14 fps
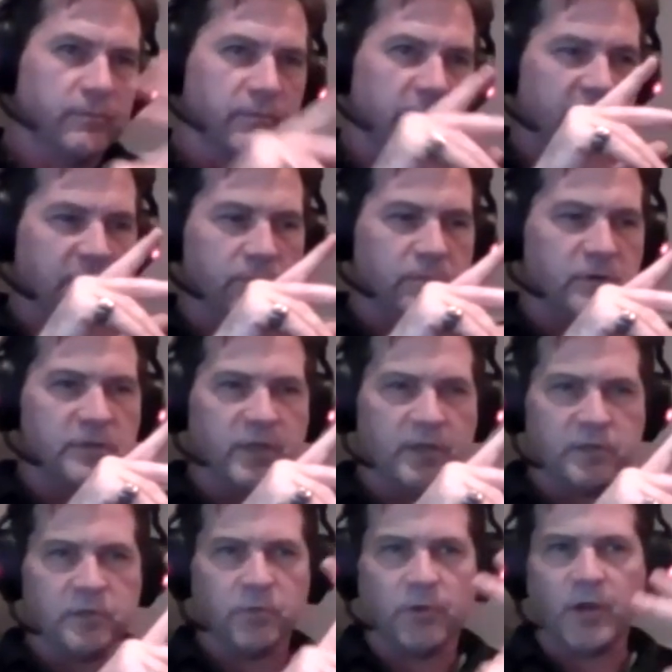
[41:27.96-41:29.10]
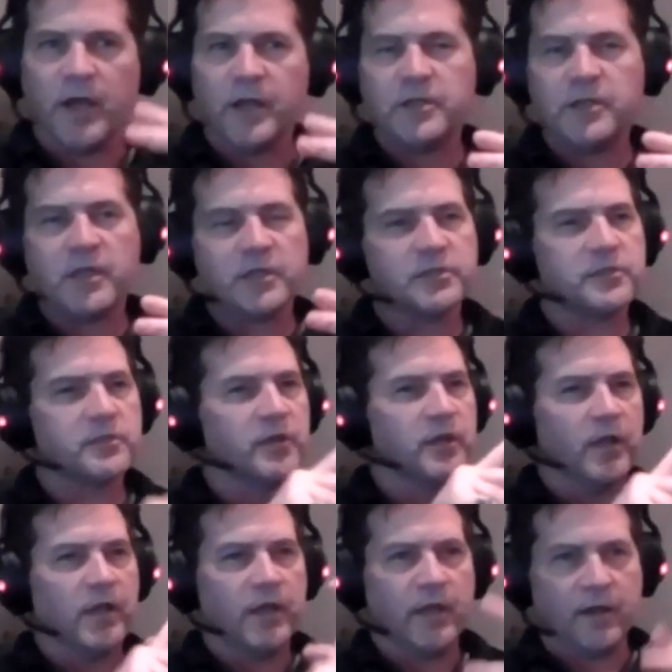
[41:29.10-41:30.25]
that can be sent to an IDS
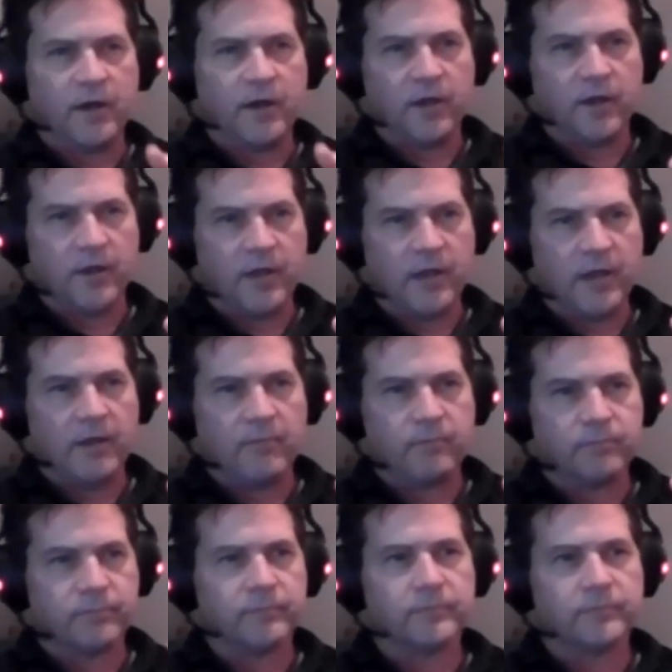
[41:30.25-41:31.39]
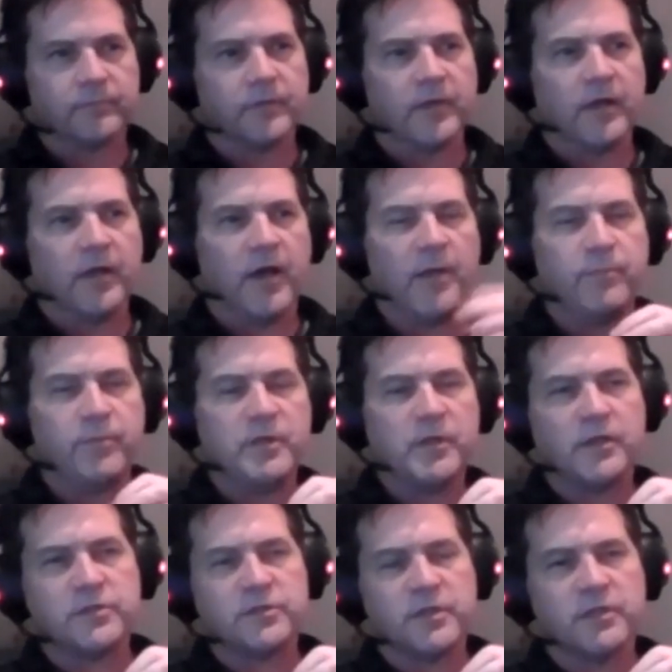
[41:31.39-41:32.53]
and
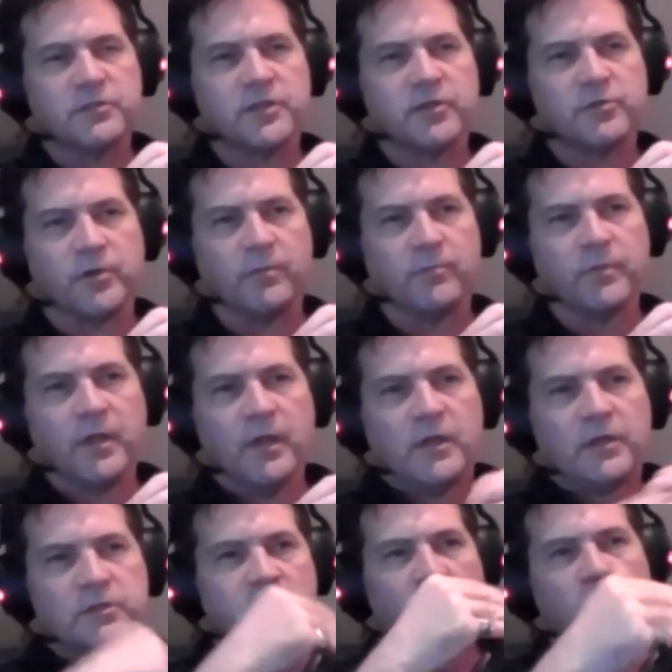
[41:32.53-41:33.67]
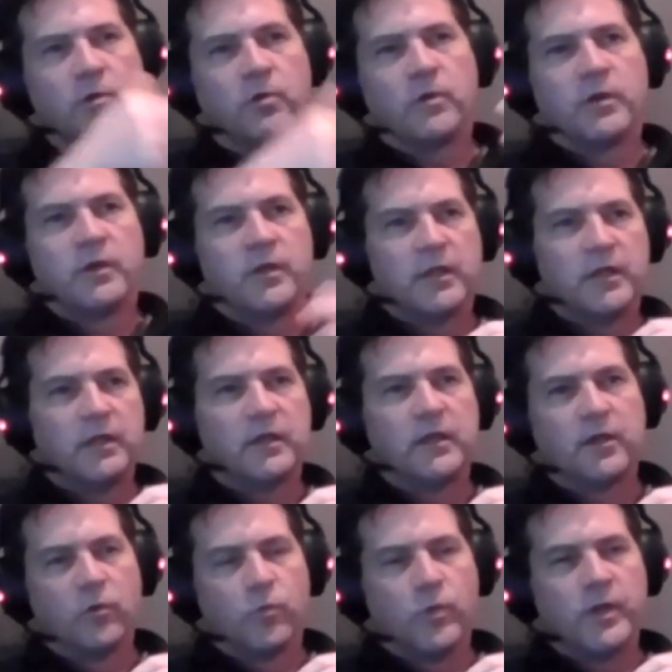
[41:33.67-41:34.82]
IPS, etc. So
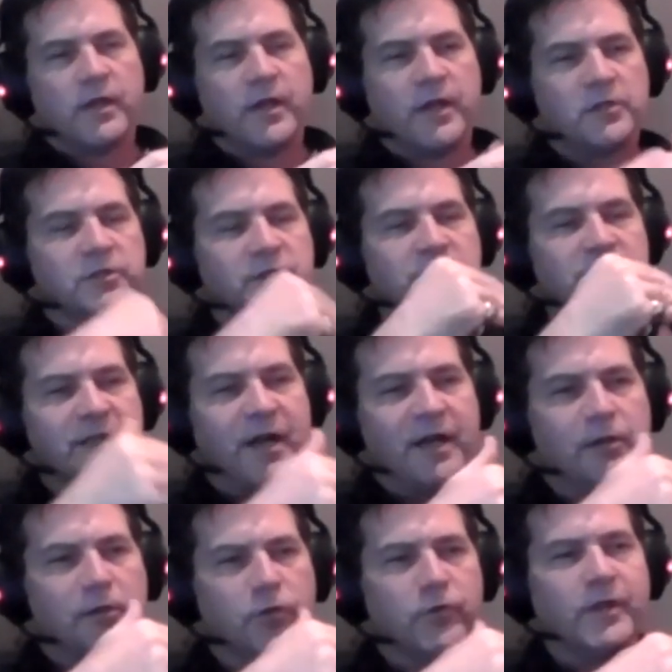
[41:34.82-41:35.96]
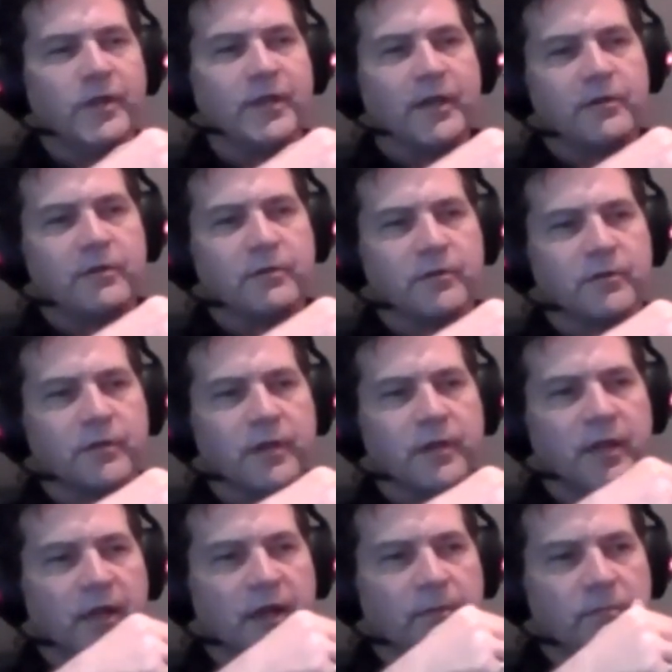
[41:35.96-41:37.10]
we can actually start looking at
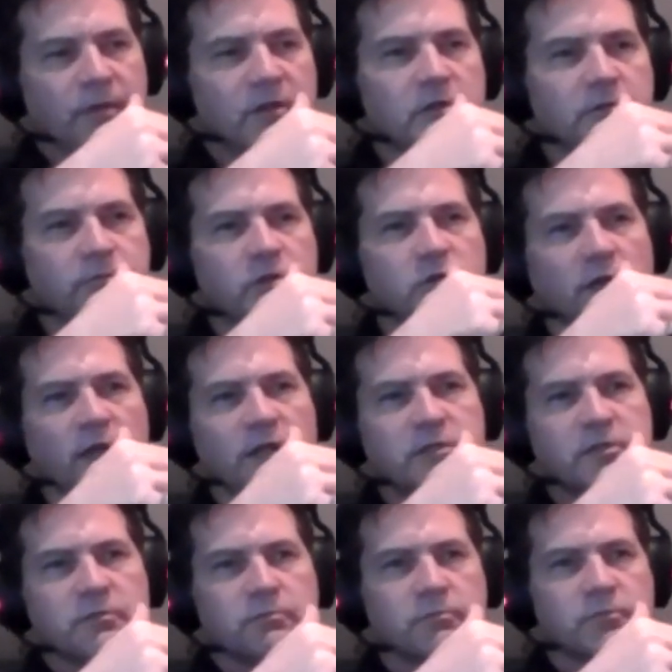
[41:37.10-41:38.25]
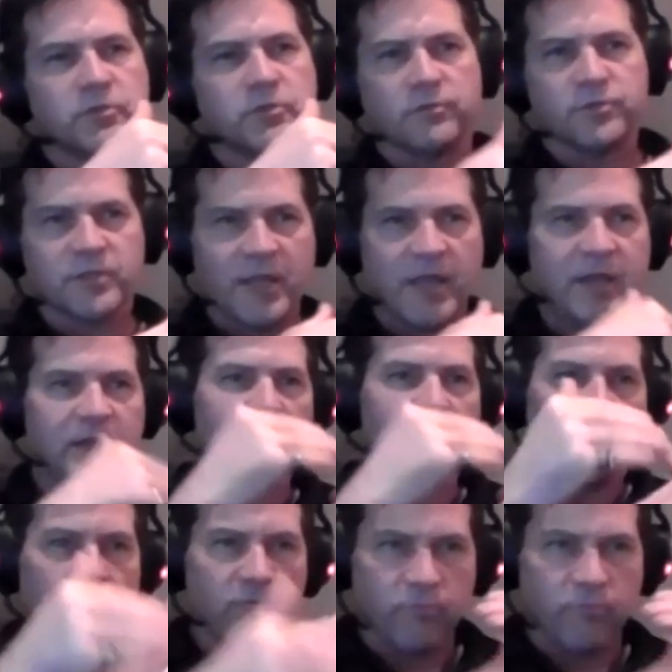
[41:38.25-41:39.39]
individualized sort of scanning
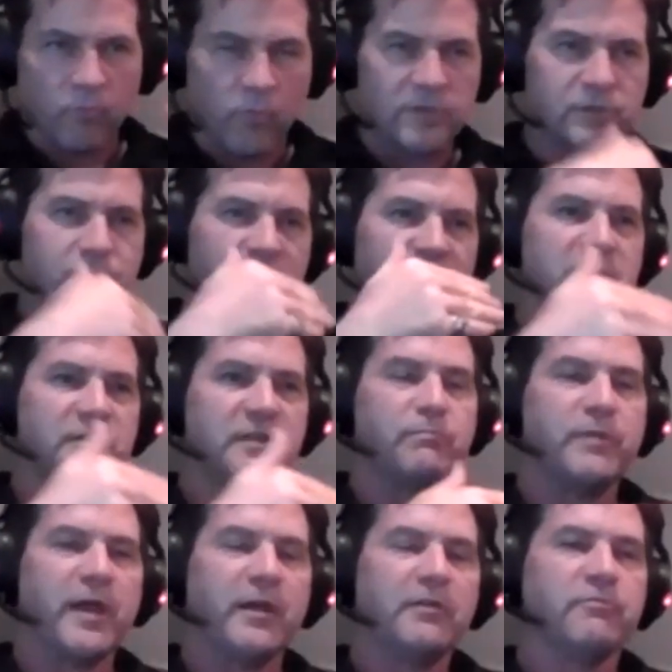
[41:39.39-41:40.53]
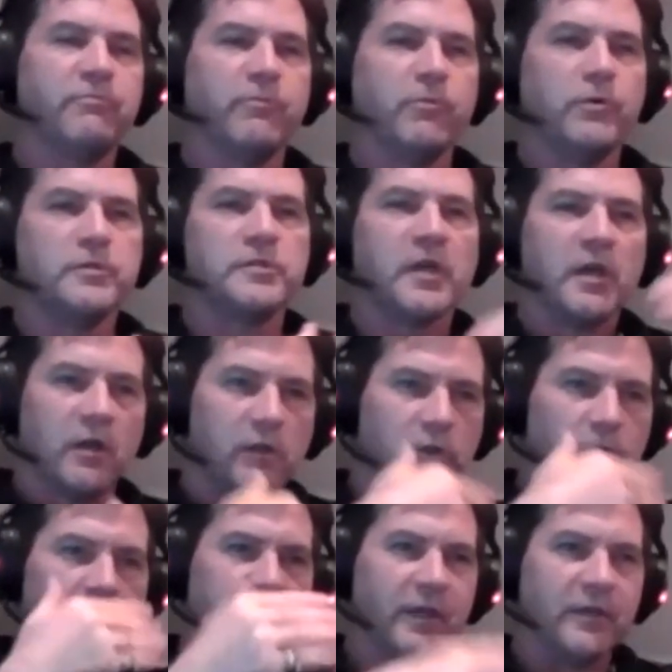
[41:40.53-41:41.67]
of what's being sent back and forwards,
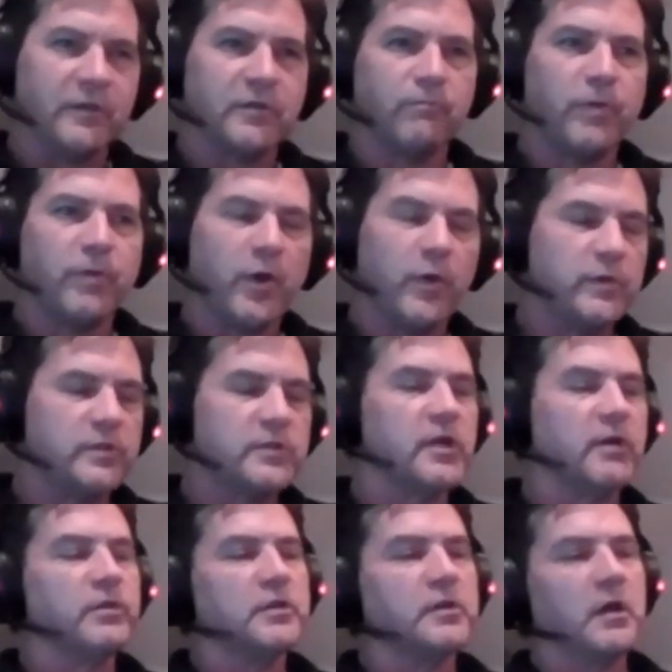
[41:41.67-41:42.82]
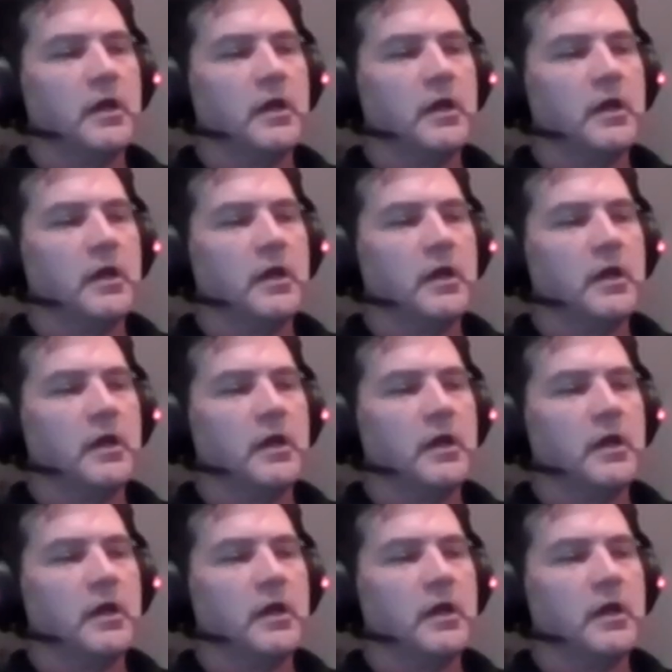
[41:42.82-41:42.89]
looking at components of it,